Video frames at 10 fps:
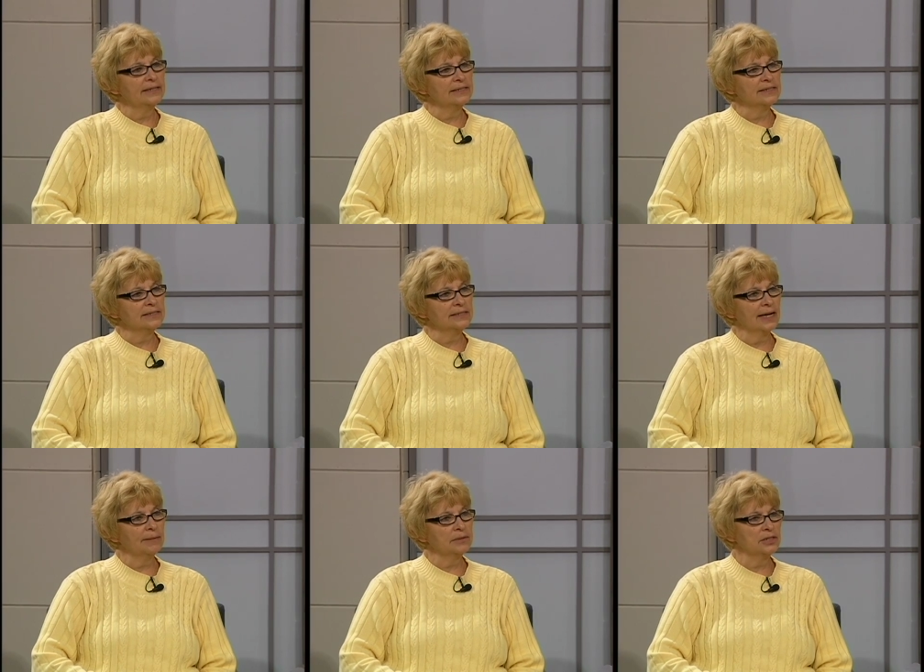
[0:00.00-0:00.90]
it is
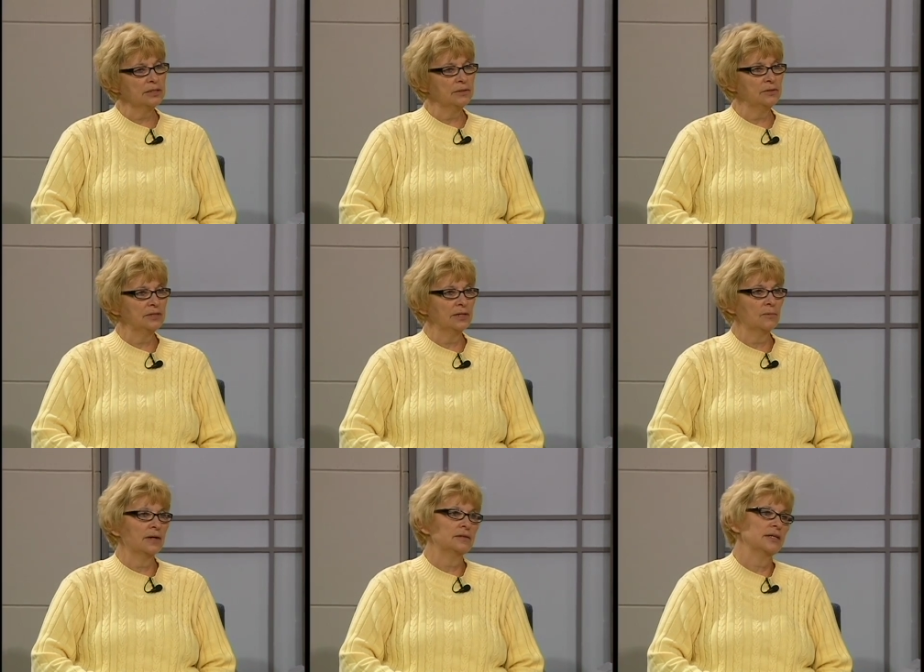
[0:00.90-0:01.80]
established using
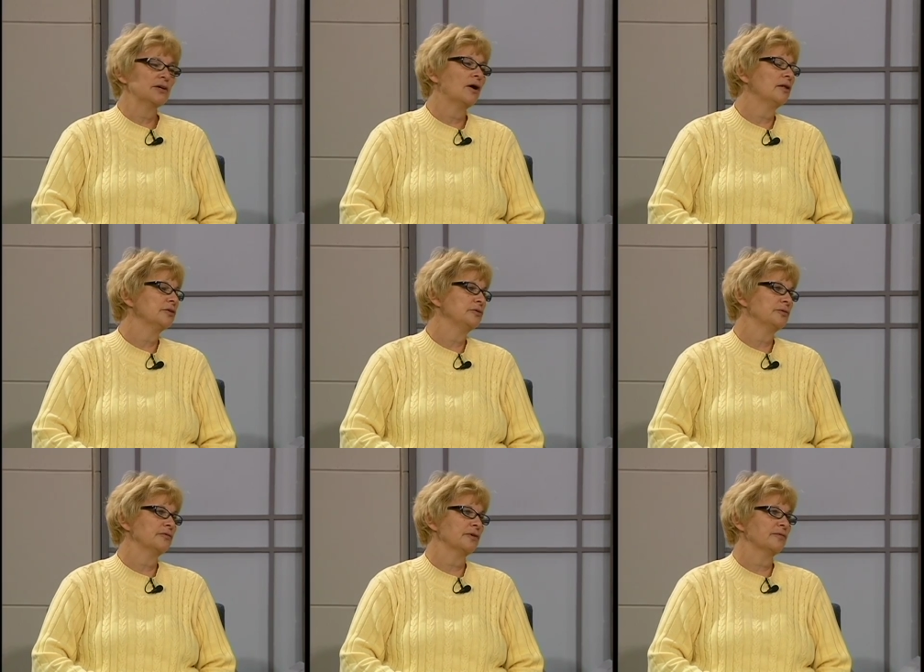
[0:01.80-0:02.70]
what they call a
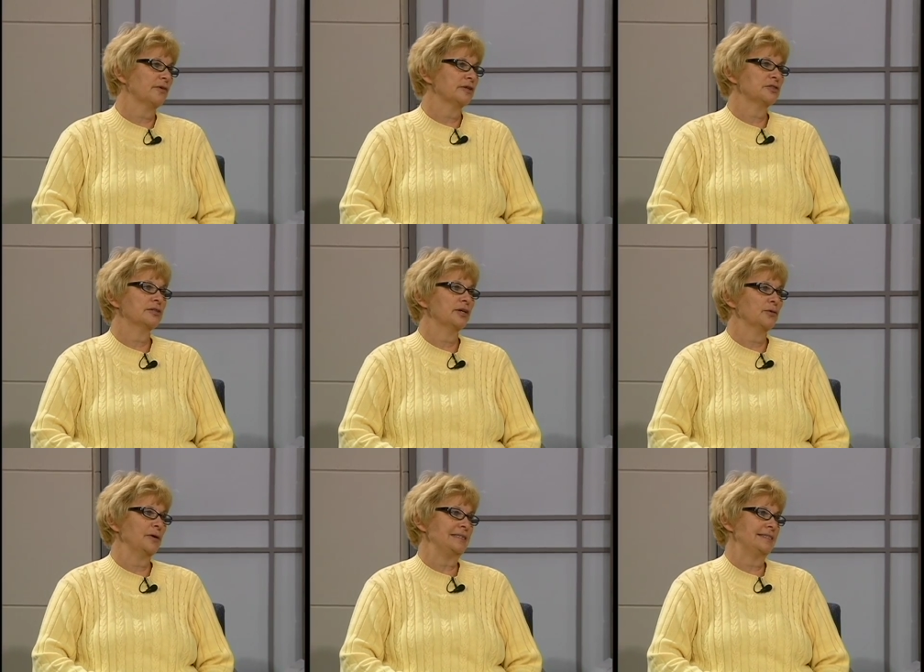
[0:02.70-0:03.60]
uniform foster care
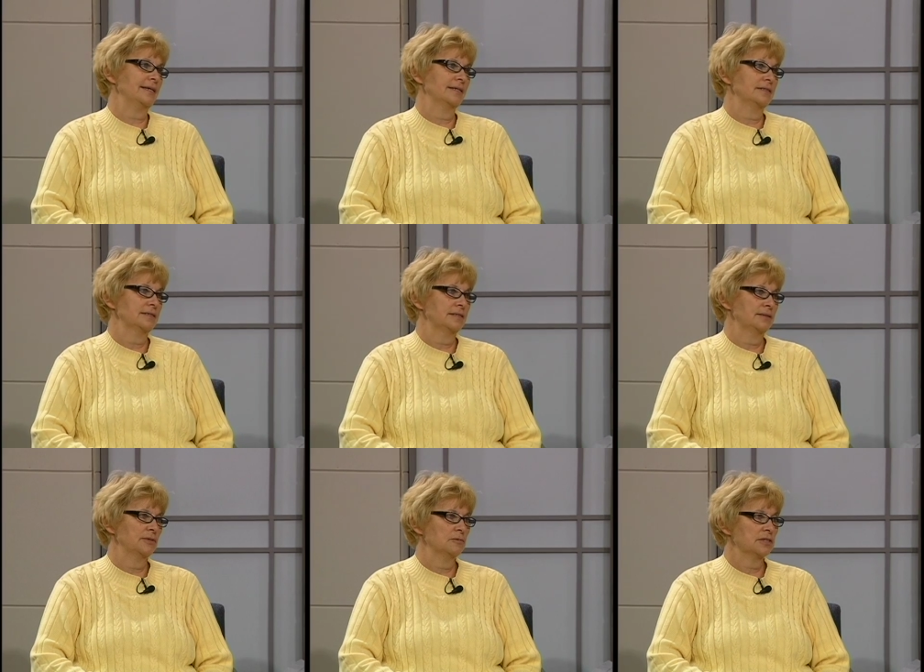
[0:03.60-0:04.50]
rate setting
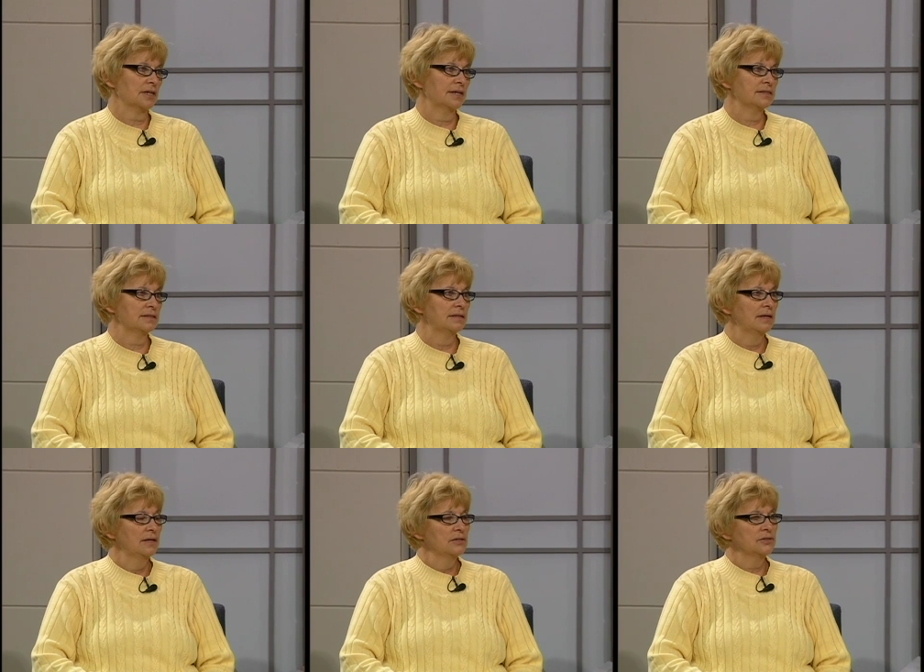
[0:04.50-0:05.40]
system in Wisconsin.
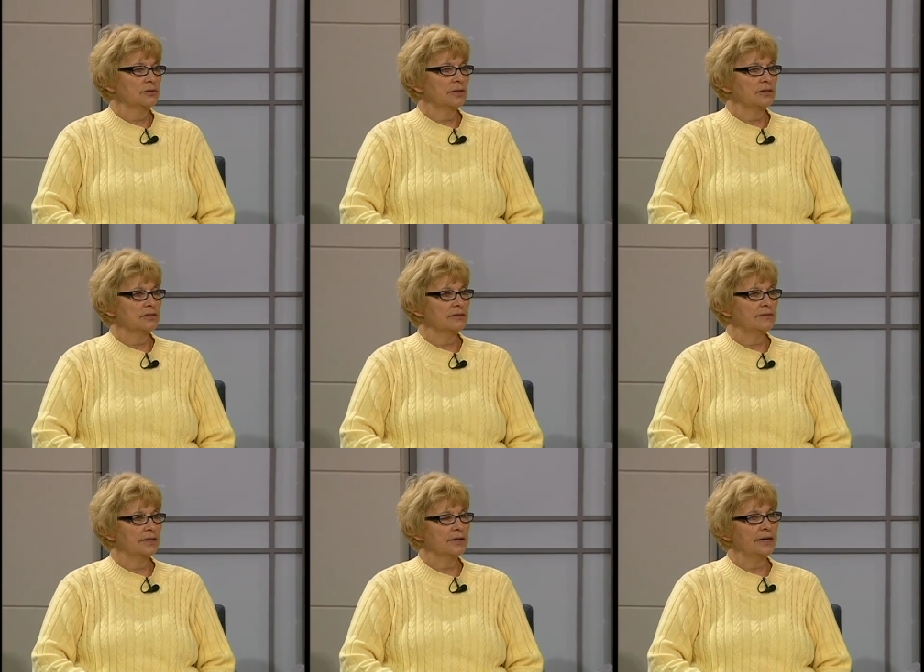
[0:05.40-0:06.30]
So there's a
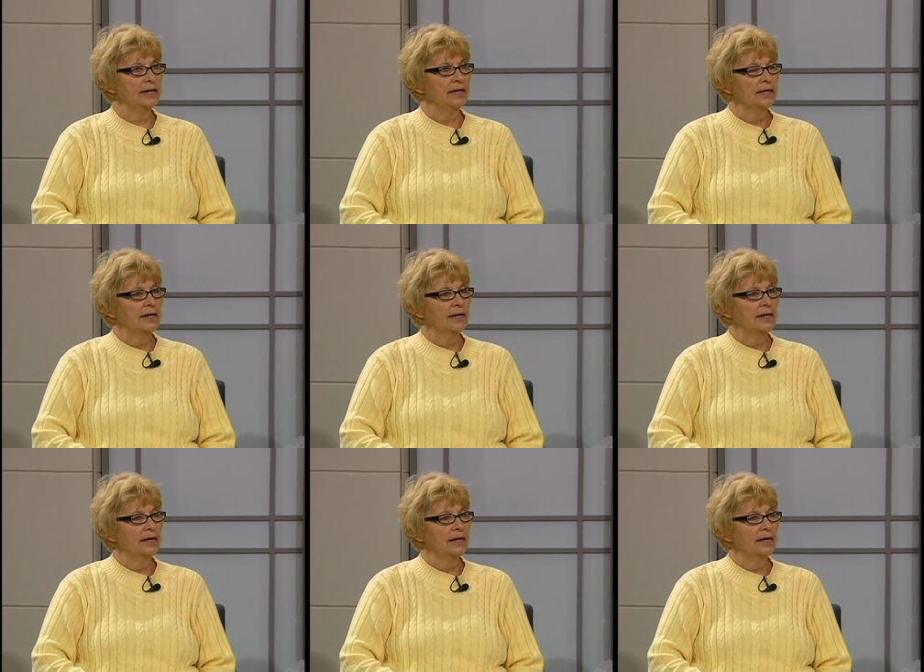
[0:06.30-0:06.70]
very